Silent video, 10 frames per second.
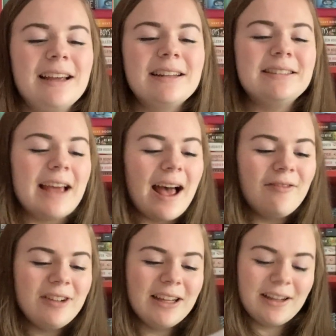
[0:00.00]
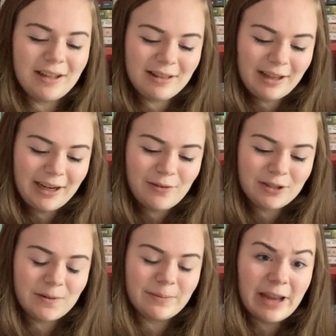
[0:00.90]
Daphne, like it was
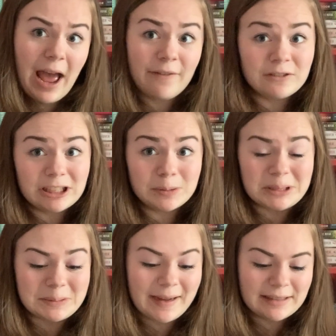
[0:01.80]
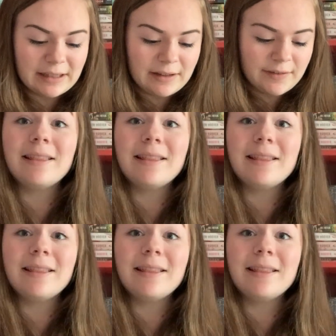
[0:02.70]
from Daphne's perspective.